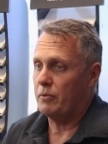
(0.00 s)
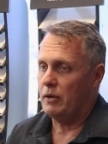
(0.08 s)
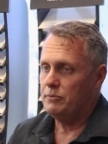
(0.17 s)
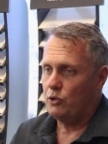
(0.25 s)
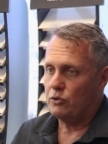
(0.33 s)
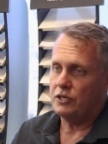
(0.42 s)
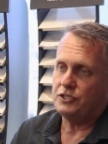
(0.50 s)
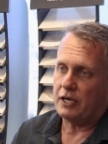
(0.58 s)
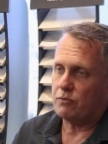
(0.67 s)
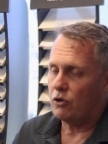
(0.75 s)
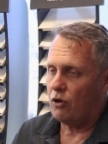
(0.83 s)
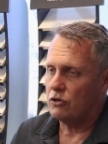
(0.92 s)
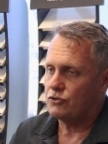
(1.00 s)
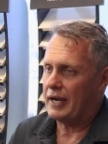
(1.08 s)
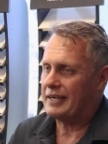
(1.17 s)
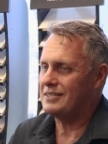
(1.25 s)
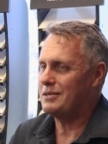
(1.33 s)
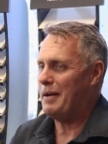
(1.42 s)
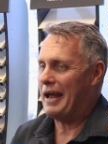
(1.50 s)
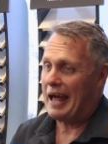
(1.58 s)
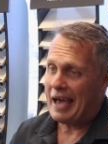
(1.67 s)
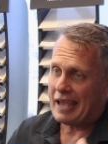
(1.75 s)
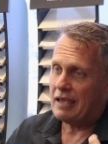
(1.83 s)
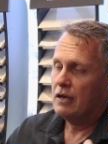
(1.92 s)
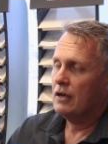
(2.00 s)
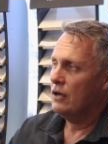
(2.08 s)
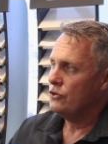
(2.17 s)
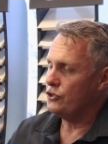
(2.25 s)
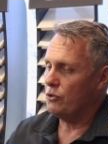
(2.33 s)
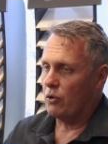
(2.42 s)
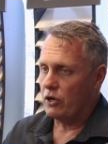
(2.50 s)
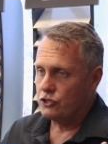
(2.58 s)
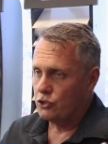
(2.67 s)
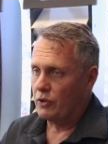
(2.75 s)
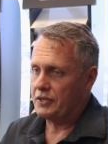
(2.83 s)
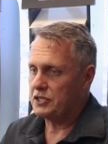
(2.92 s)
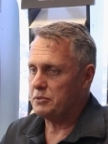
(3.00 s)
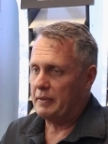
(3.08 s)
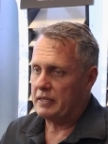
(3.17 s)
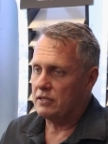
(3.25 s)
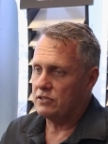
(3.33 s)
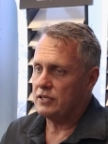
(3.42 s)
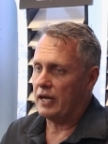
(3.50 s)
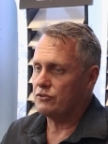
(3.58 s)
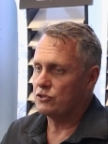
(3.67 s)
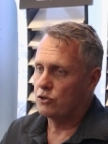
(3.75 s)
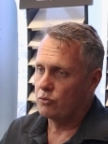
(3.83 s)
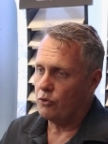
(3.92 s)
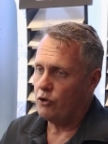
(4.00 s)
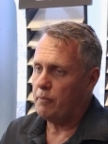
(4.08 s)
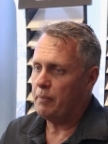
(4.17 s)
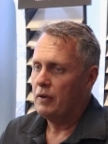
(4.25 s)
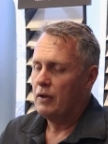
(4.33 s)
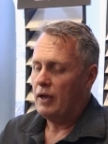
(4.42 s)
When I'm talking to general contractors about, hey, do you want to join the Smith and Sons group?